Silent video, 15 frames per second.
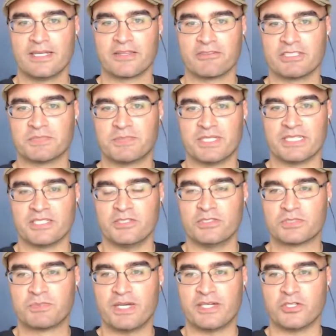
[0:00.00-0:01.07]
being
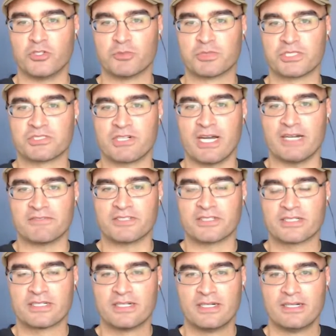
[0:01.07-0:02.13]
used by an Uber
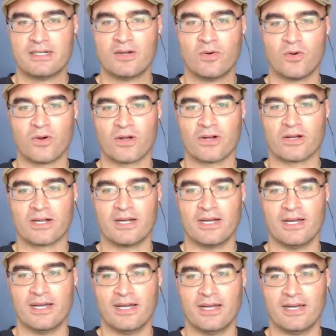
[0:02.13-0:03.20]
driver,
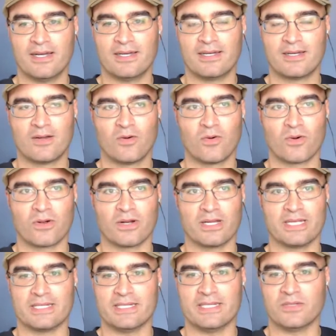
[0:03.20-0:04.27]
or
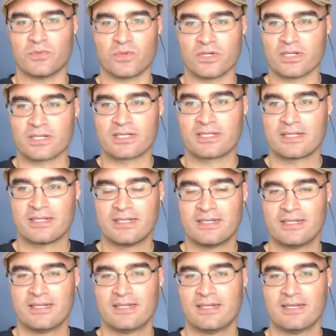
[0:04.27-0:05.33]
it didn't work,
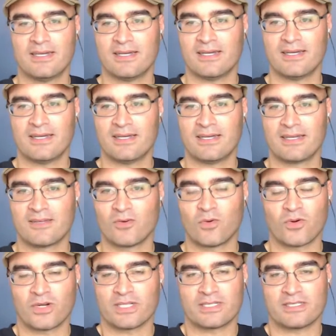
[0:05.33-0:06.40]

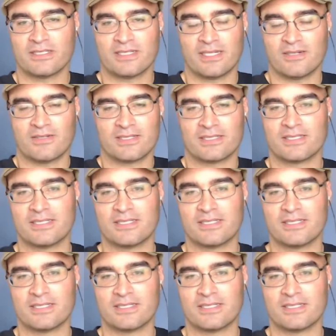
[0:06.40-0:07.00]
or it